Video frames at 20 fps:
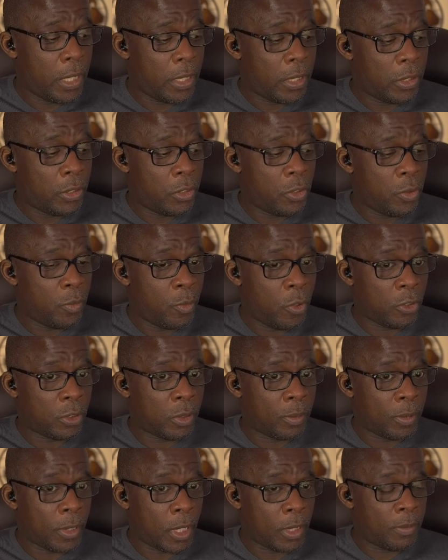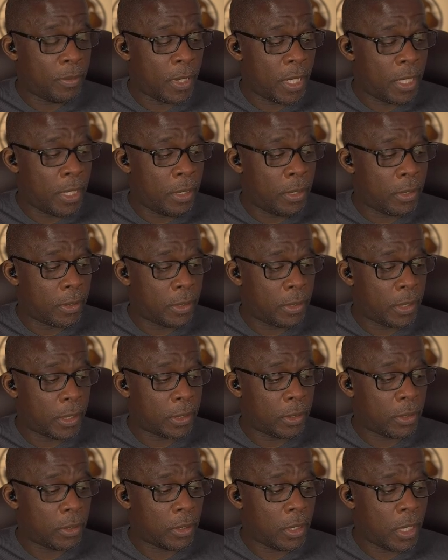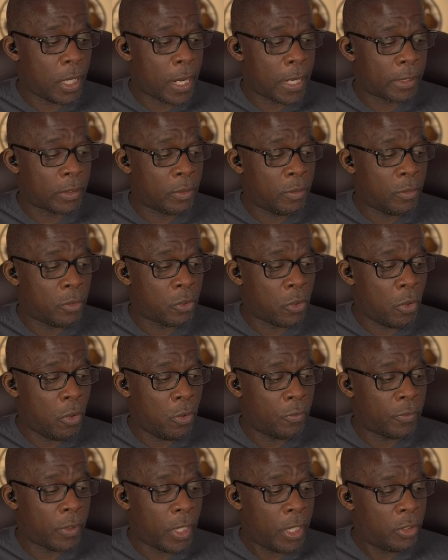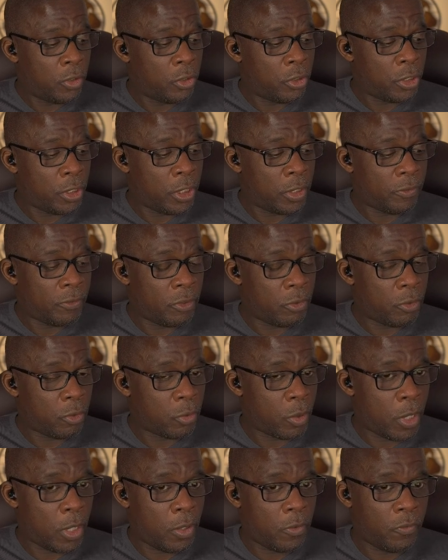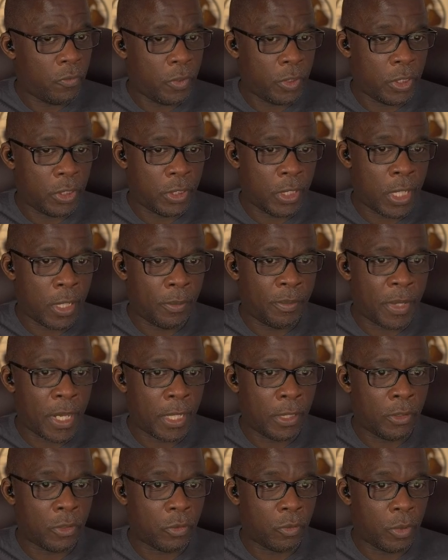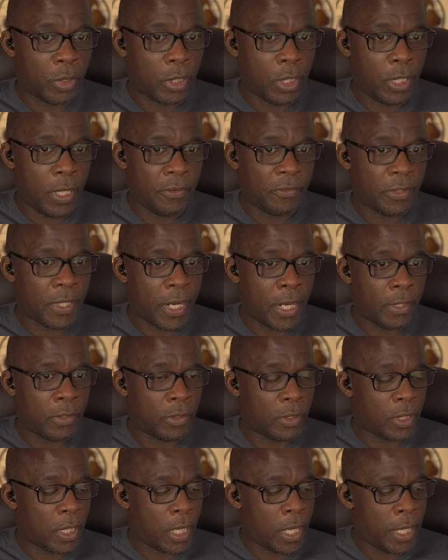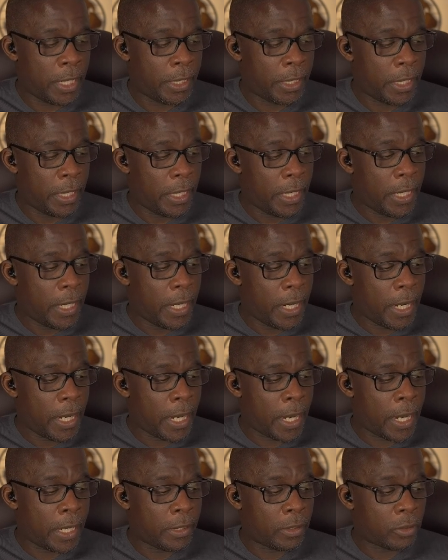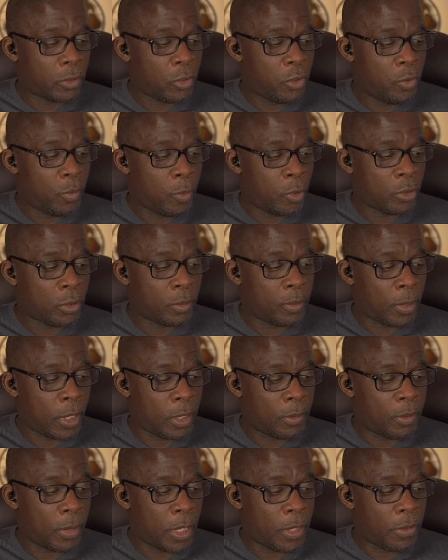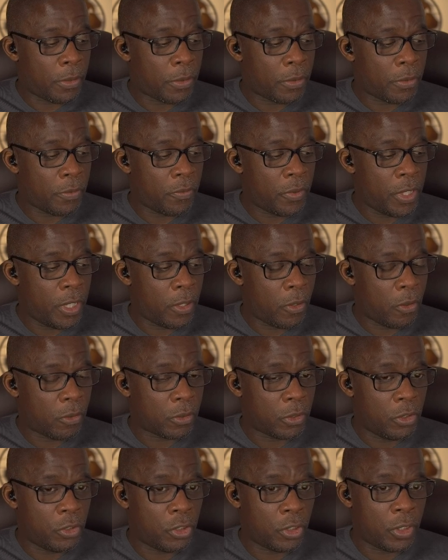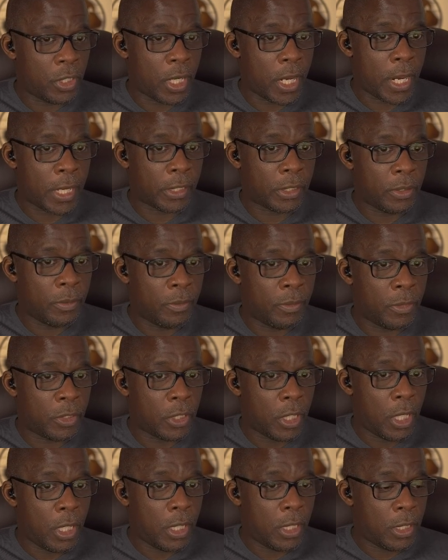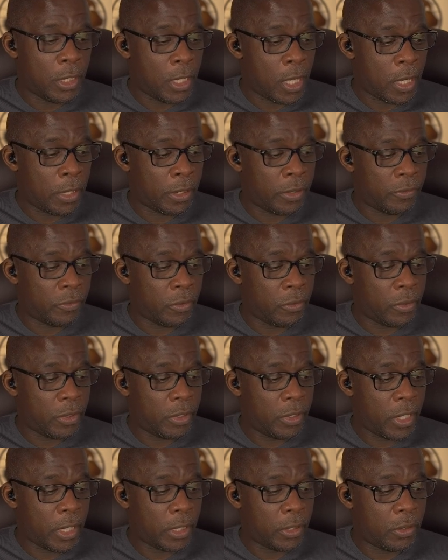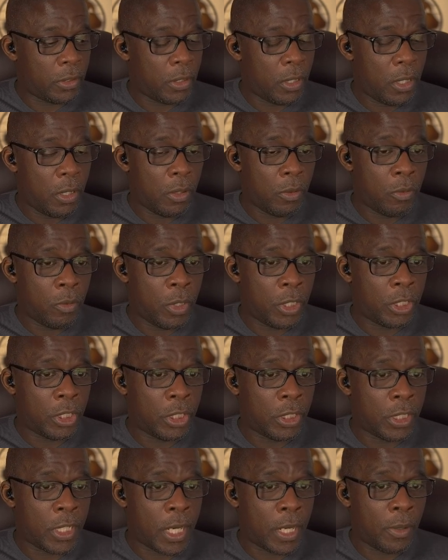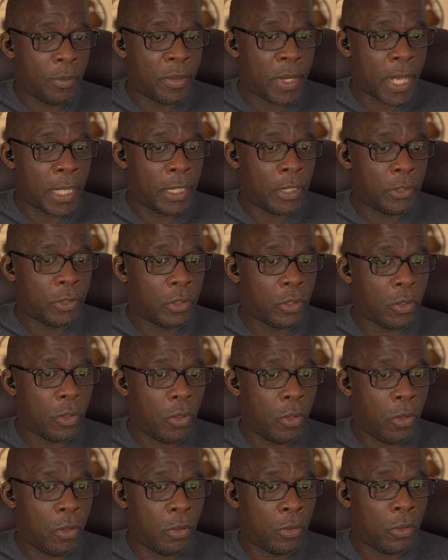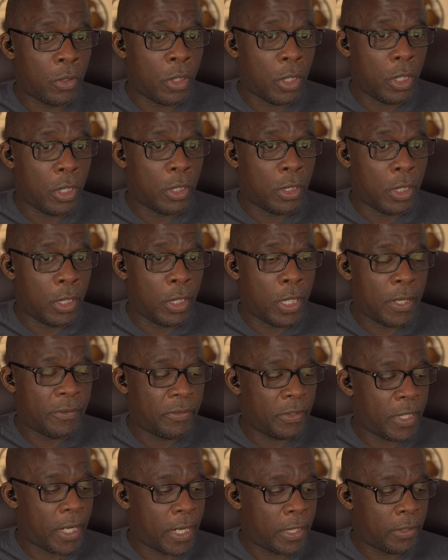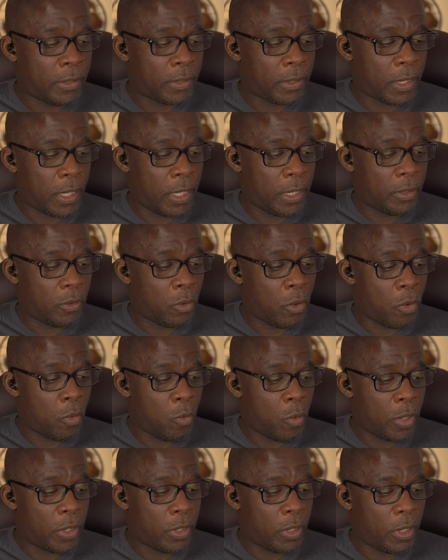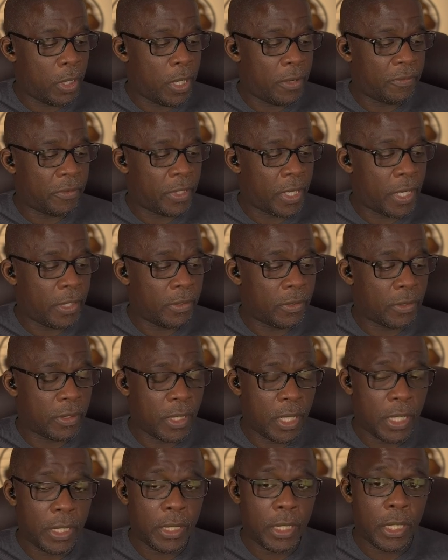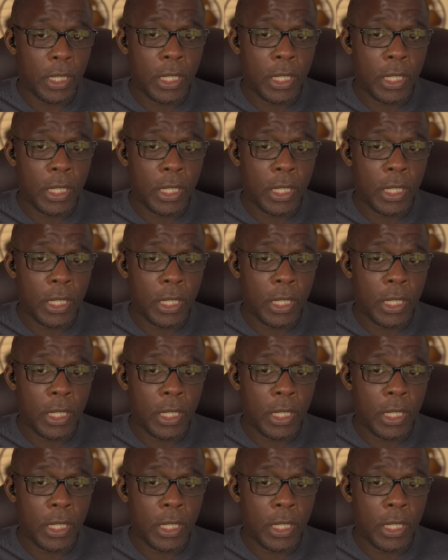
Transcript: 2 multiplied by 6 atoms of hydrogen gives you 12, which is now balanced with the left-hand side. And 2 multiplied by 3 oxygen atoms now gives you 6, which is now balanced on the left-hand side or with the left-hand side.